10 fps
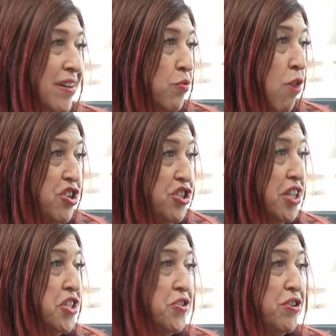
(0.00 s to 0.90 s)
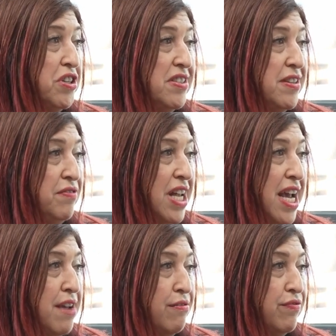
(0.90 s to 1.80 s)
Yeah. Watching the circus of
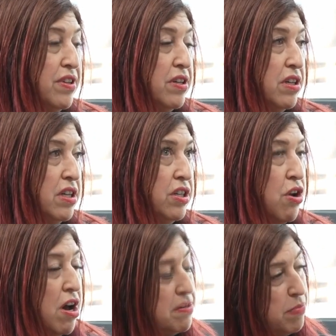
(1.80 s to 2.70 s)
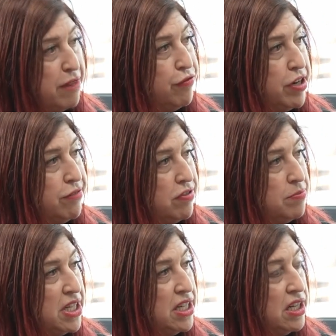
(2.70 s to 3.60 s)
life not buffering
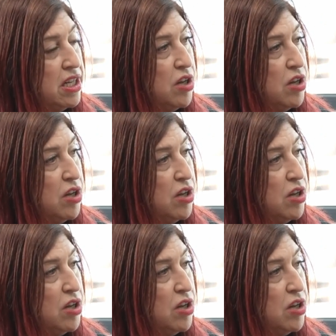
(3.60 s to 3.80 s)
from it,